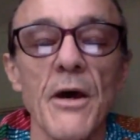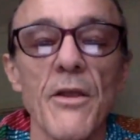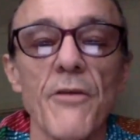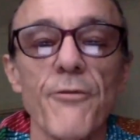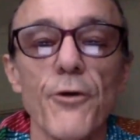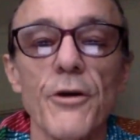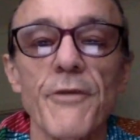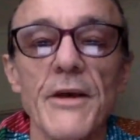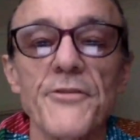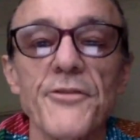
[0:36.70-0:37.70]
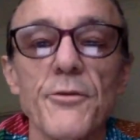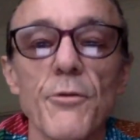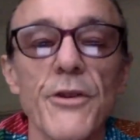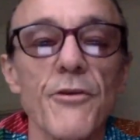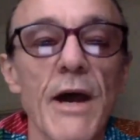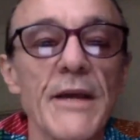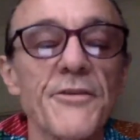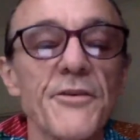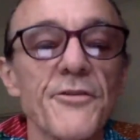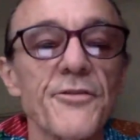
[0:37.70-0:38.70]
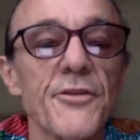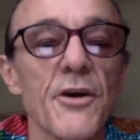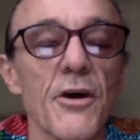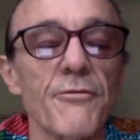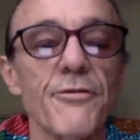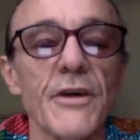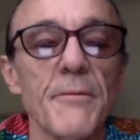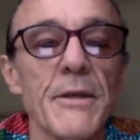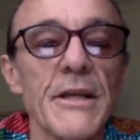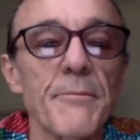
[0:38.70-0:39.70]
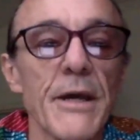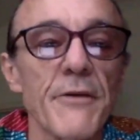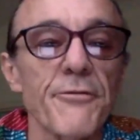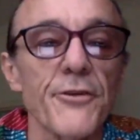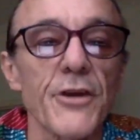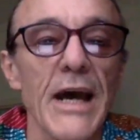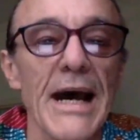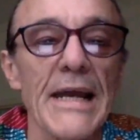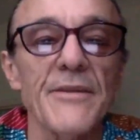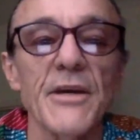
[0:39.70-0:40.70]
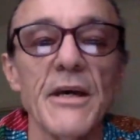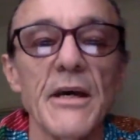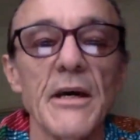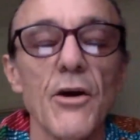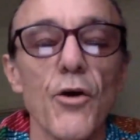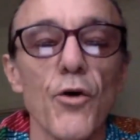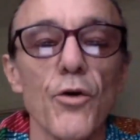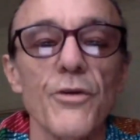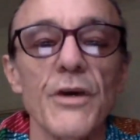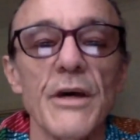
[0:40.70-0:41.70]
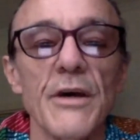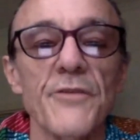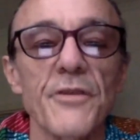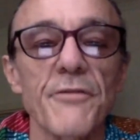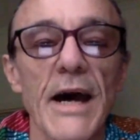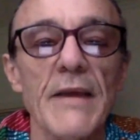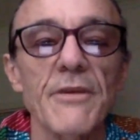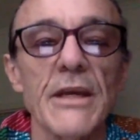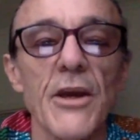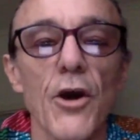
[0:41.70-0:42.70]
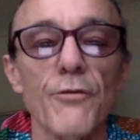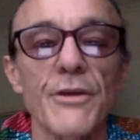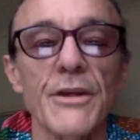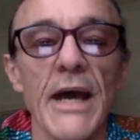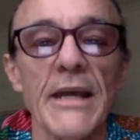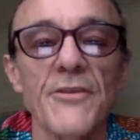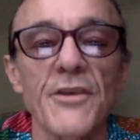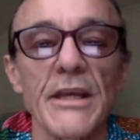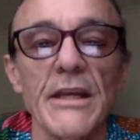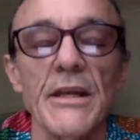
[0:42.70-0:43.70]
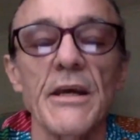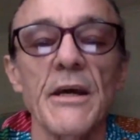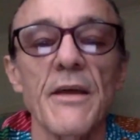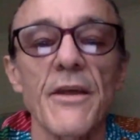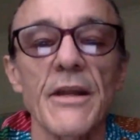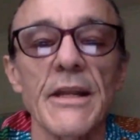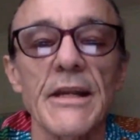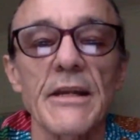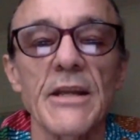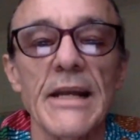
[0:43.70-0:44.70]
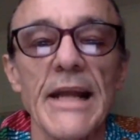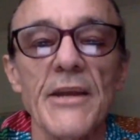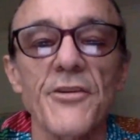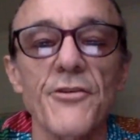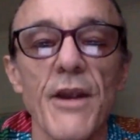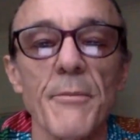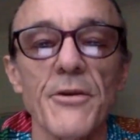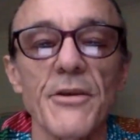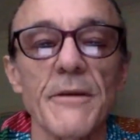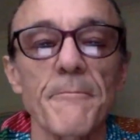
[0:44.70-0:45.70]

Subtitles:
The four of us were the writers of a mini barefoot guide called Surviving COVID-19, the Neglected Remedy.